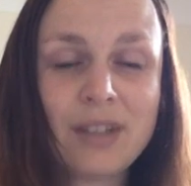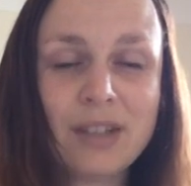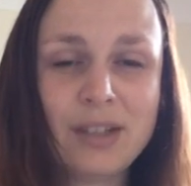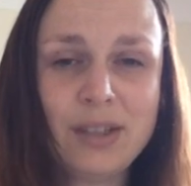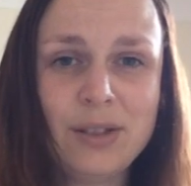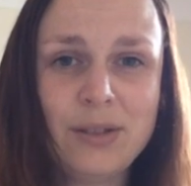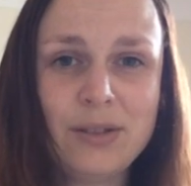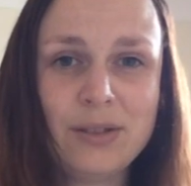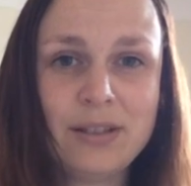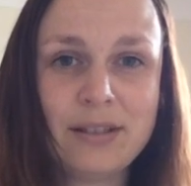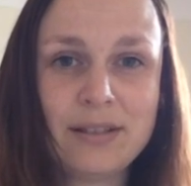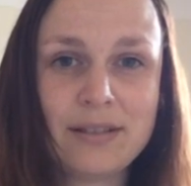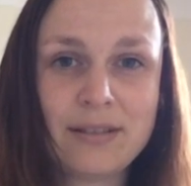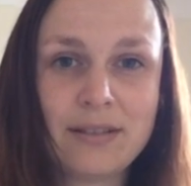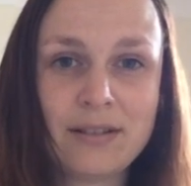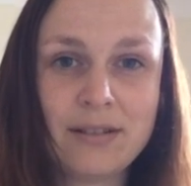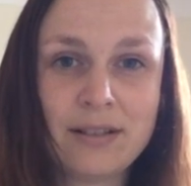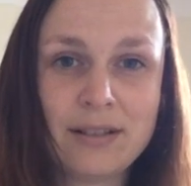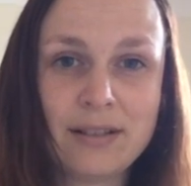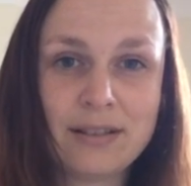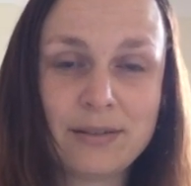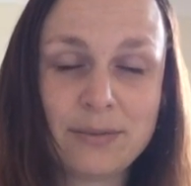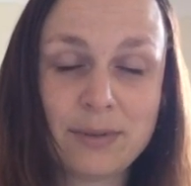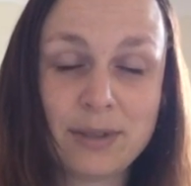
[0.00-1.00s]
using a
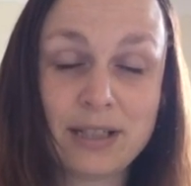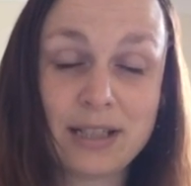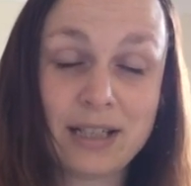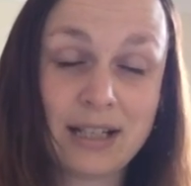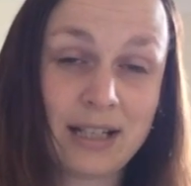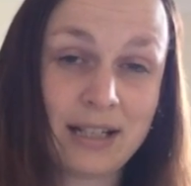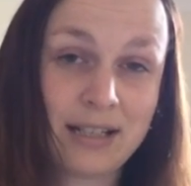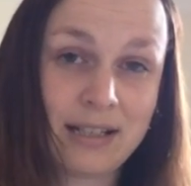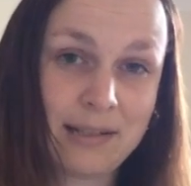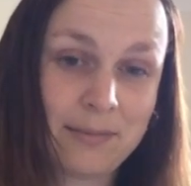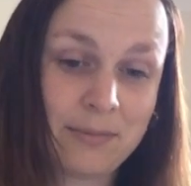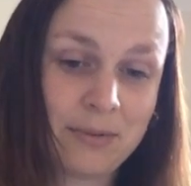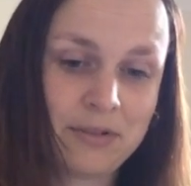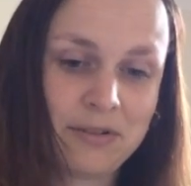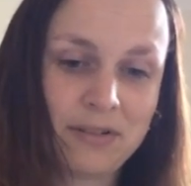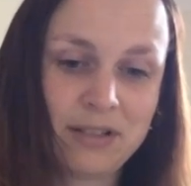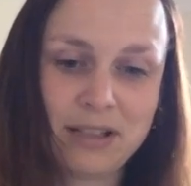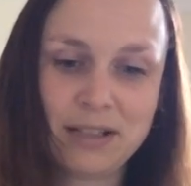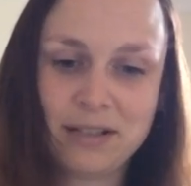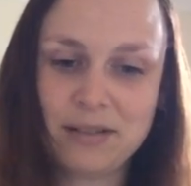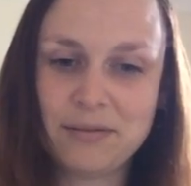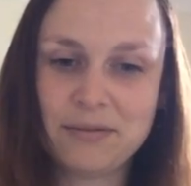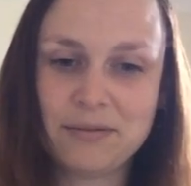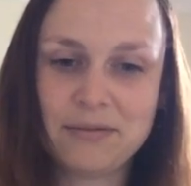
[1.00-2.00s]
size 28 tapestry
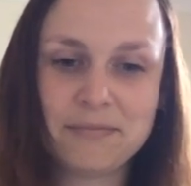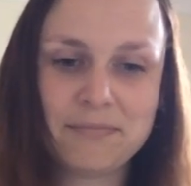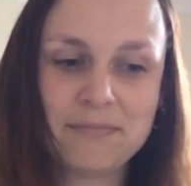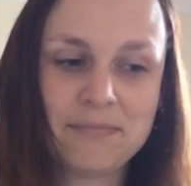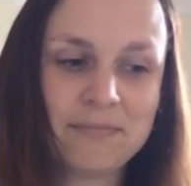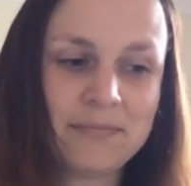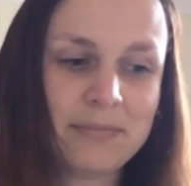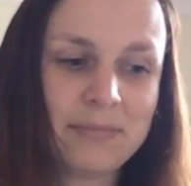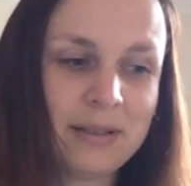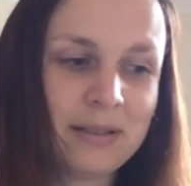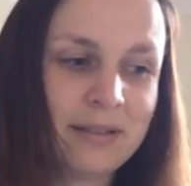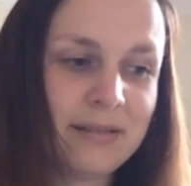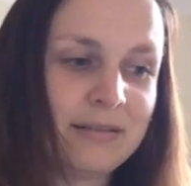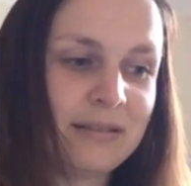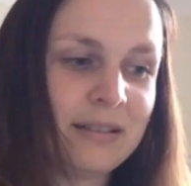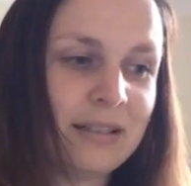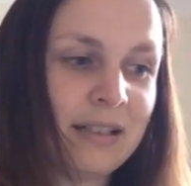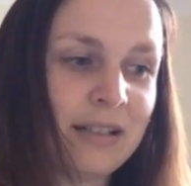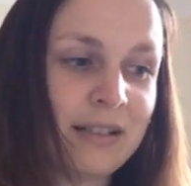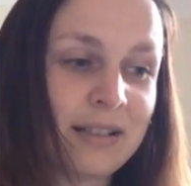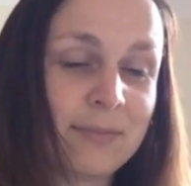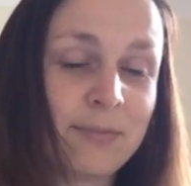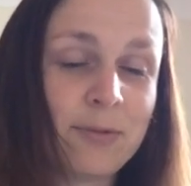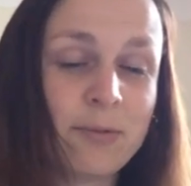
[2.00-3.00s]
needle, but you
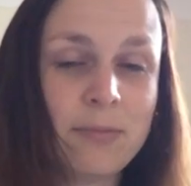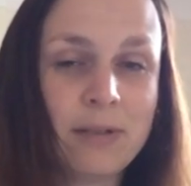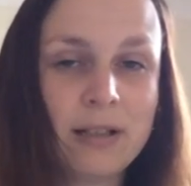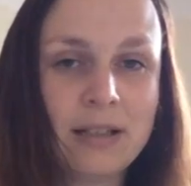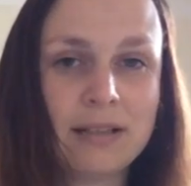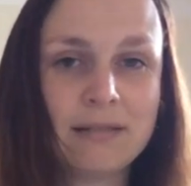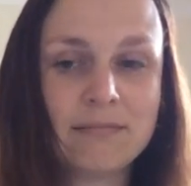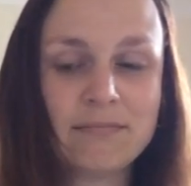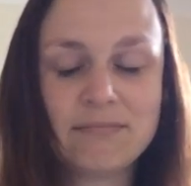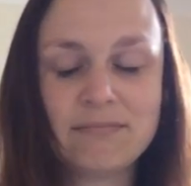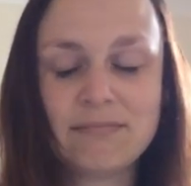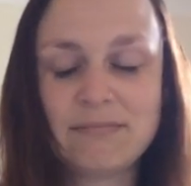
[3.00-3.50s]
know, it's probably,